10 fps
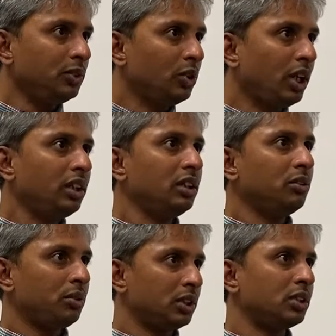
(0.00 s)
Okay,
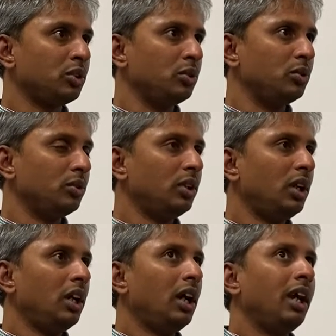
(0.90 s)
first 2.
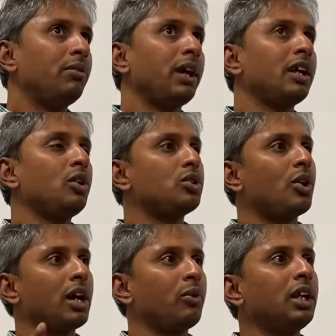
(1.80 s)
If I cannot
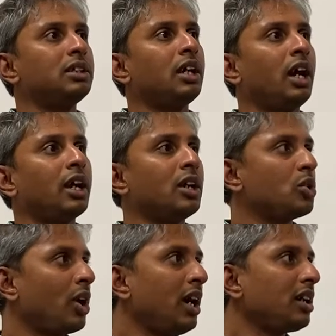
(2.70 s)
track, when I say I can
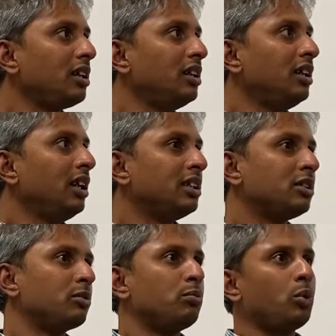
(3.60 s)
track,
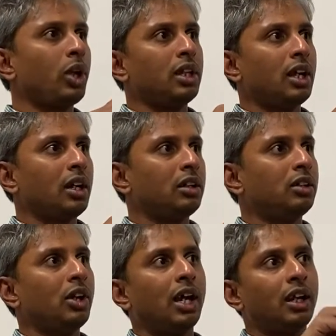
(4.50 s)
is putting that
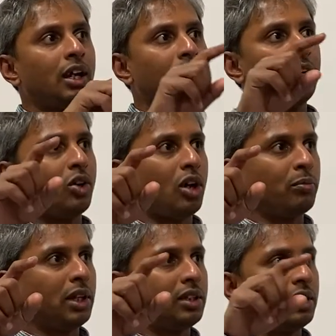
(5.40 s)
999 cart
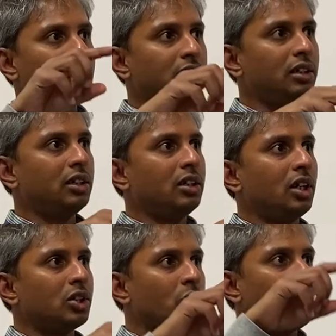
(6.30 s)
method
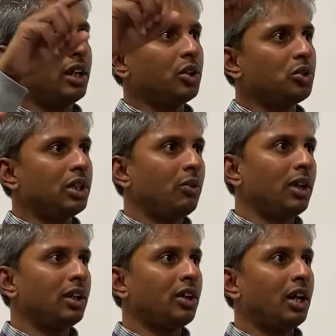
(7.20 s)
and trying to see
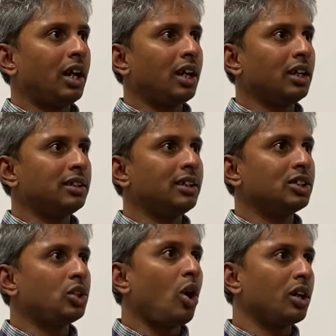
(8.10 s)
whether I can see the
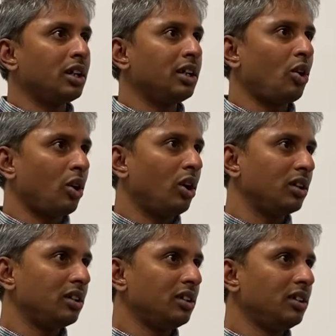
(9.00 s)
stock in it or not.
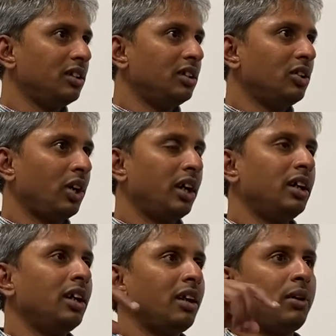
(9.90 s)
Okay,
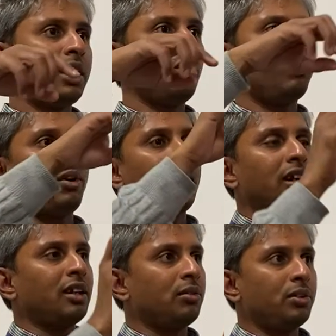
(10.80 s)
and if I cannot find
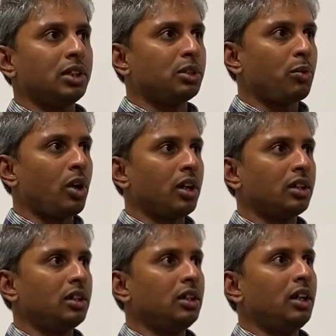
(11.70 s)
it in the first product,
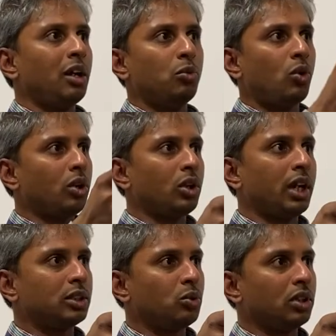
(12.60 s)
I move on to the
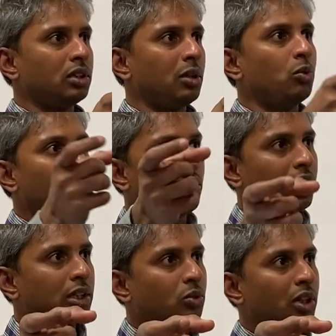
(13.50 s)
next one. I move on to the
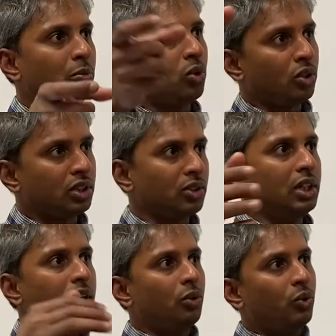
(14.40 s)
next one. I move on to the next
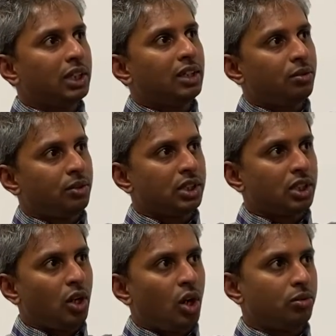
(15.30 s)
one. Within the first
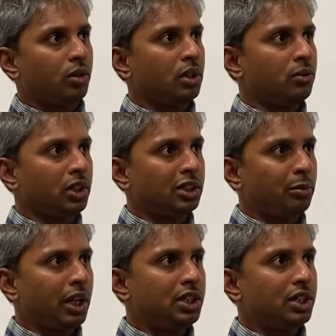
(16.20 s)
half of the first
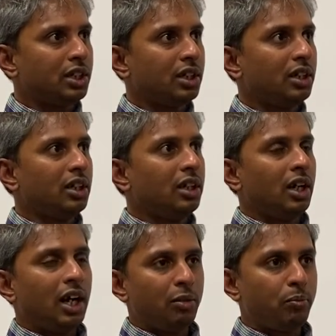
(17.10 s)
page,
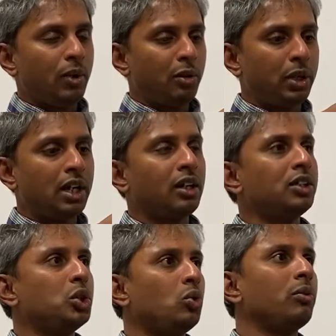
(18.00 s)
I pick at
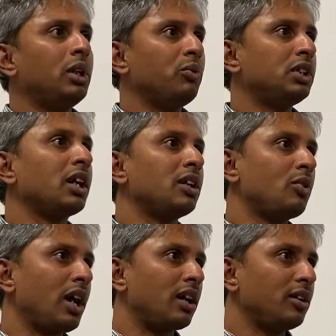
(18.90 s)
least 2 of them which I can
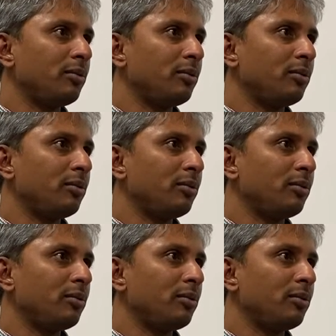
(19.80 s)
track.